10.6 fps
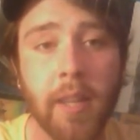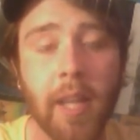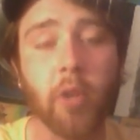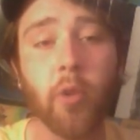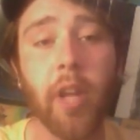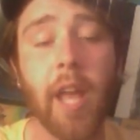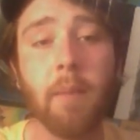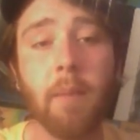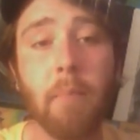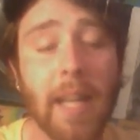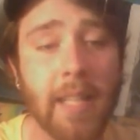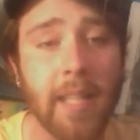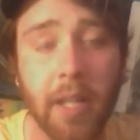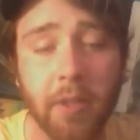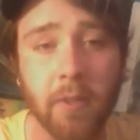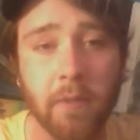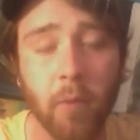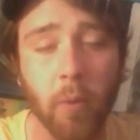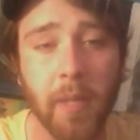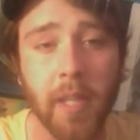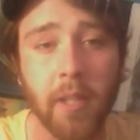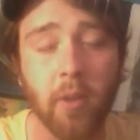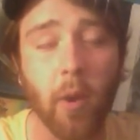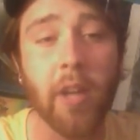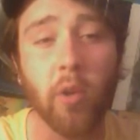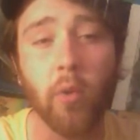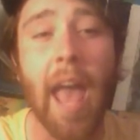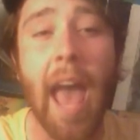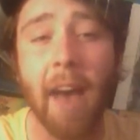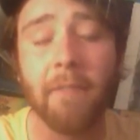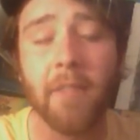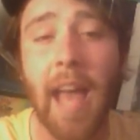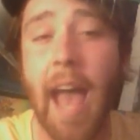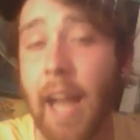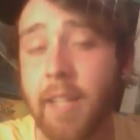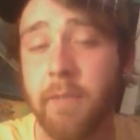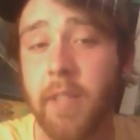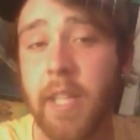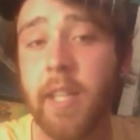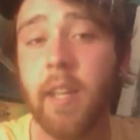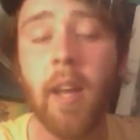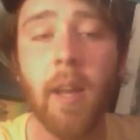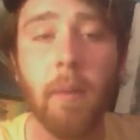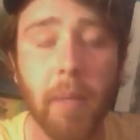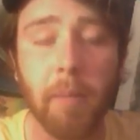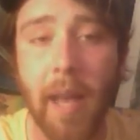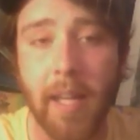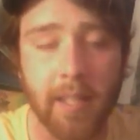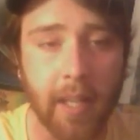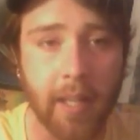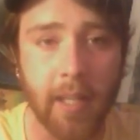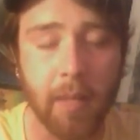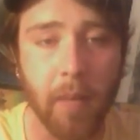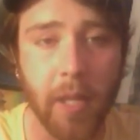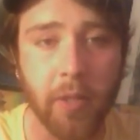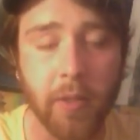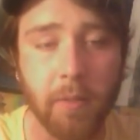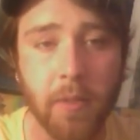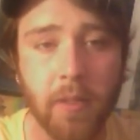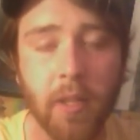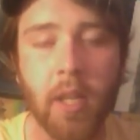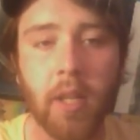that create meditations for me, so I don't have to actively be meditating in my dreams.